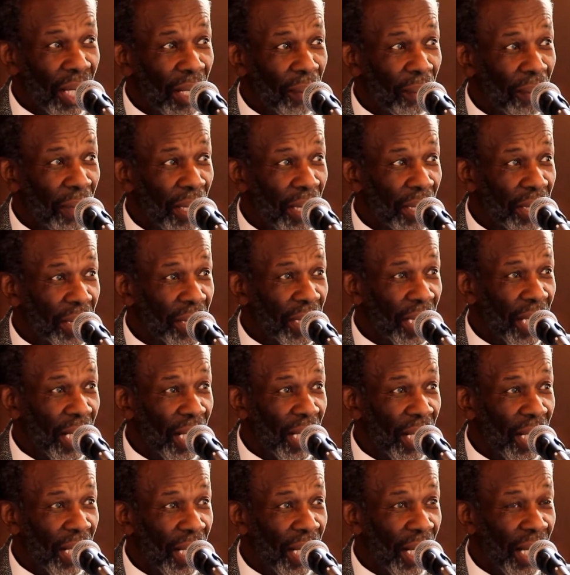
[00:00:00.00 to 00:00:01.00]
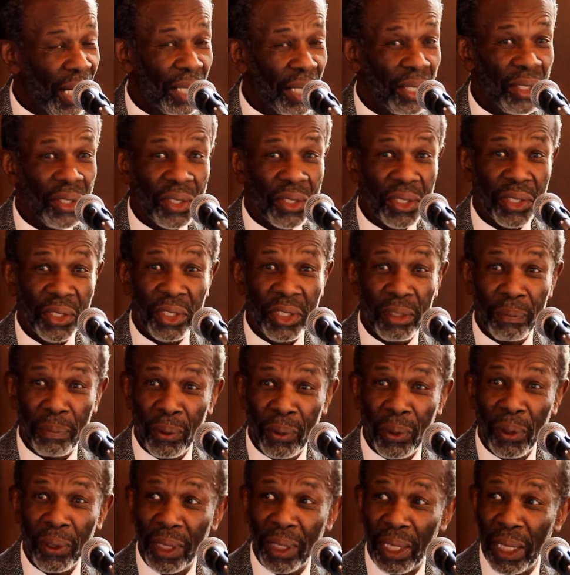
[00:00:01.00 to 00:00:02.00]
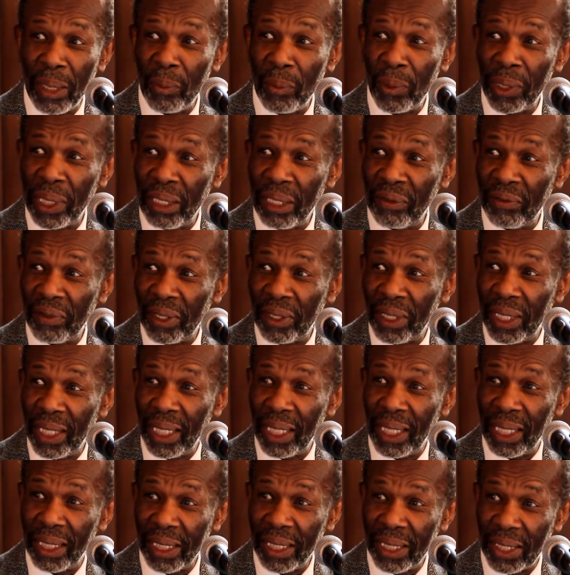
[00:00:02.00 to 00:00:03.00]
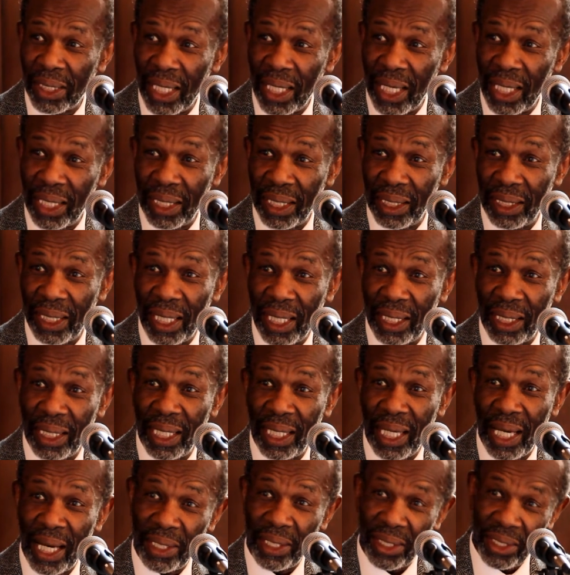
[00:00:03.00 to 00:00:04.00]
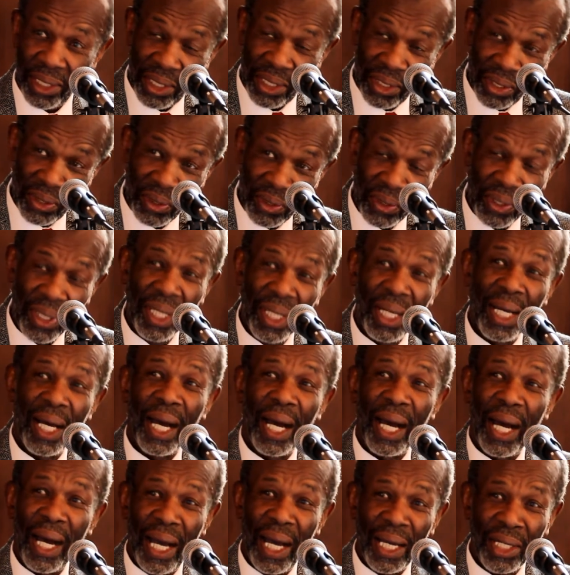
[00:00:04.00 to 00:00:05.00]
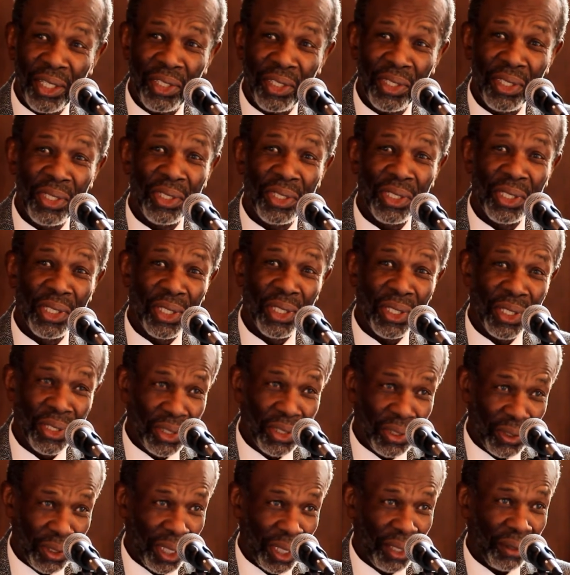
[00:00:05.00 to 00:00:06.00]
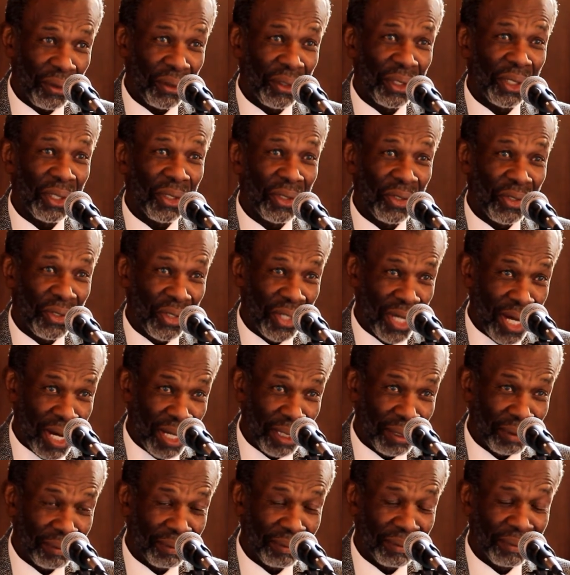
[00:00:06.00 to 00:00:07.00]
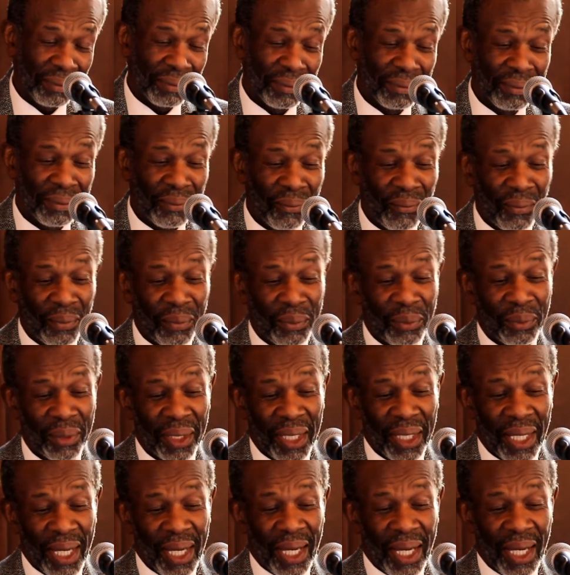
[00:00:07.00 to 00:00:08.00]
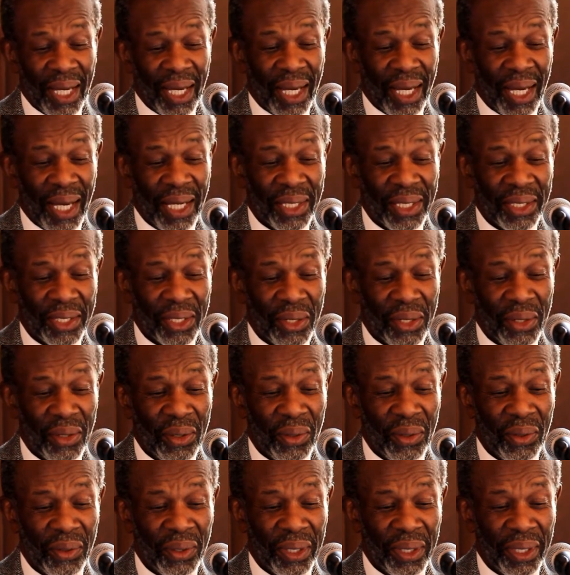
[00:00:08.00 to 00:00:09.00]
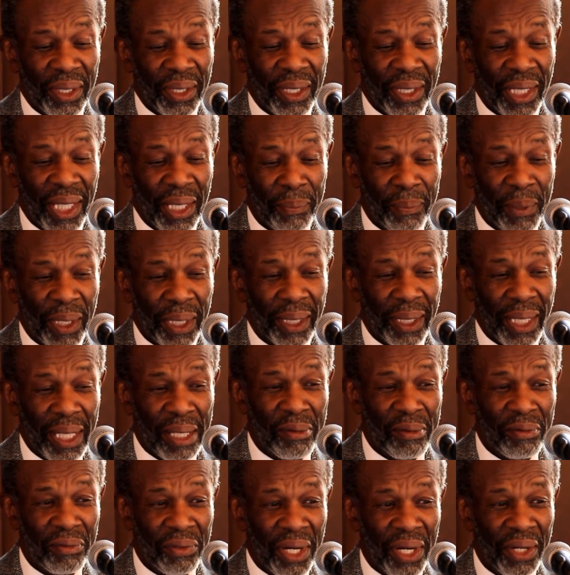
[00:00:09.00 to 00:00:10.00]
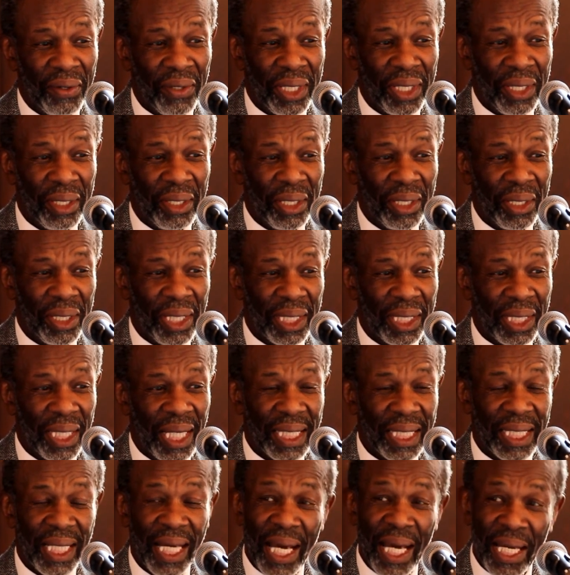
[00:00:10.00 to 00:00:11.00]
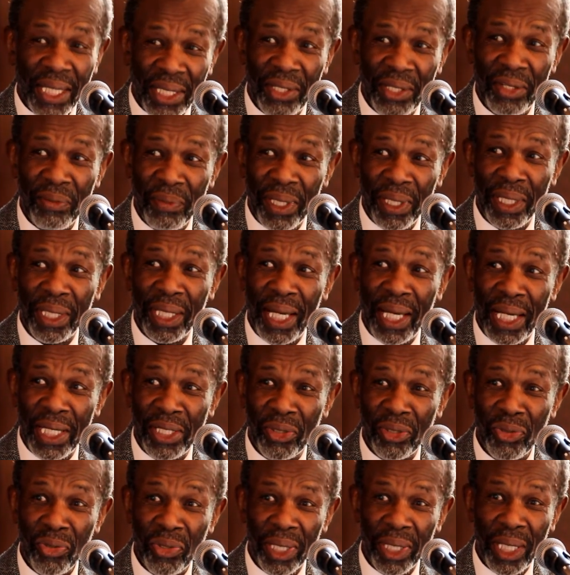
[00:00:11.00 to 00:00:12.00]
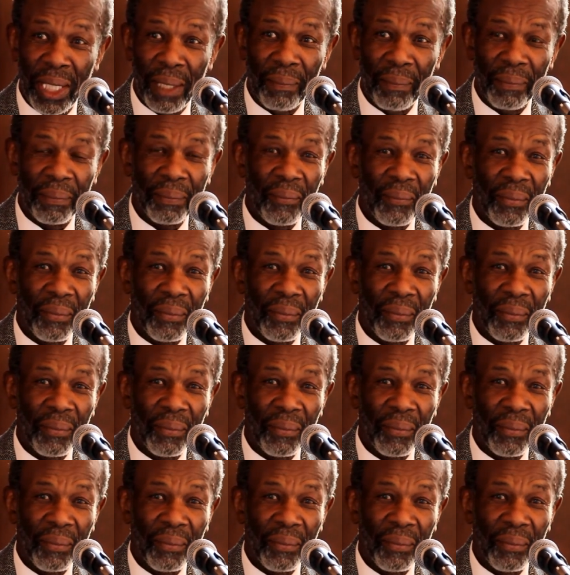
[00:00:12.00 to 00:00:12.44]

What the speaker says: But I used to support them whenever they decided that they had to do actions in order to get things done. And so they became very attached to me, and I to them.